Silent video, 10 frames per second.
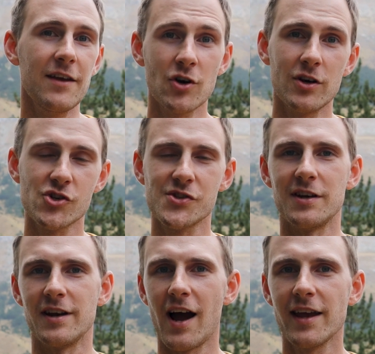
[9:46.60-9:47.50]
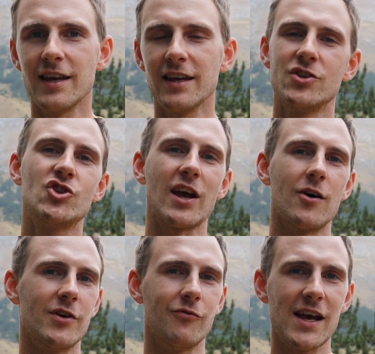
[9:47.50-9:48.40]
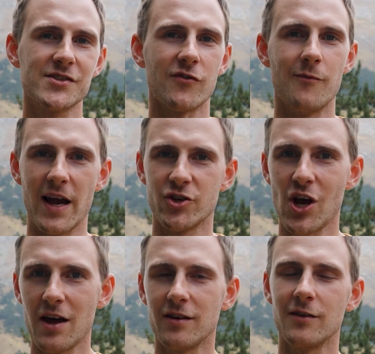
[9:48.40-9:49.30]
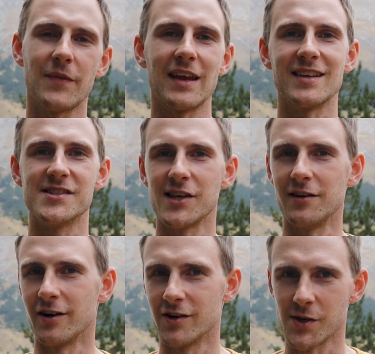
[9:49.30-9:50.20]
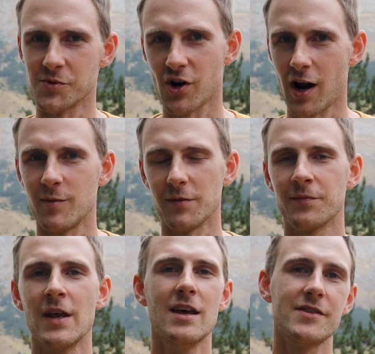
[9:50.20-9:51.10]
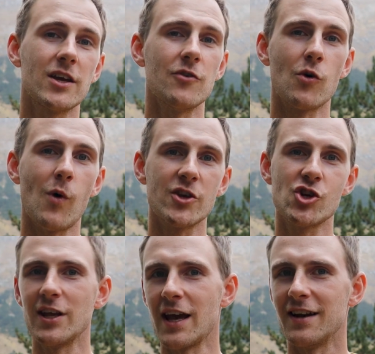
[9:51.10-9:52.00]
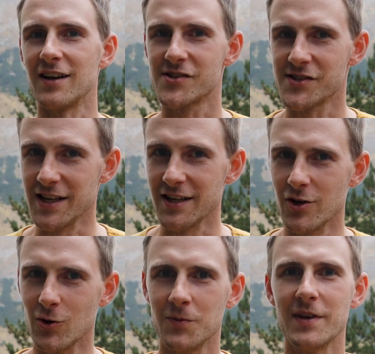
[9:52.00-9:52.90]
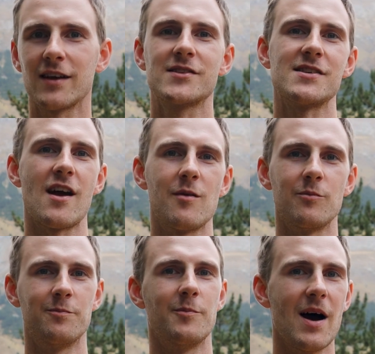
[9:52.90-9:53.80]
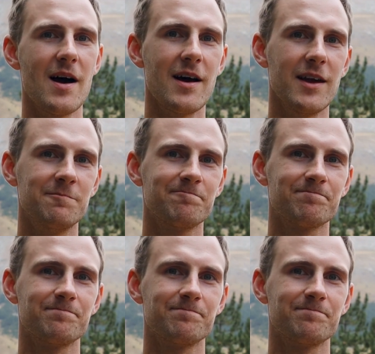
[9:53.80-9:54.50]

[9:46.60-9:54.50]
If you're interested in hiking, check out the rest of my channel and consider subscribing. Thank you for watching and I'll see you next time. Bye!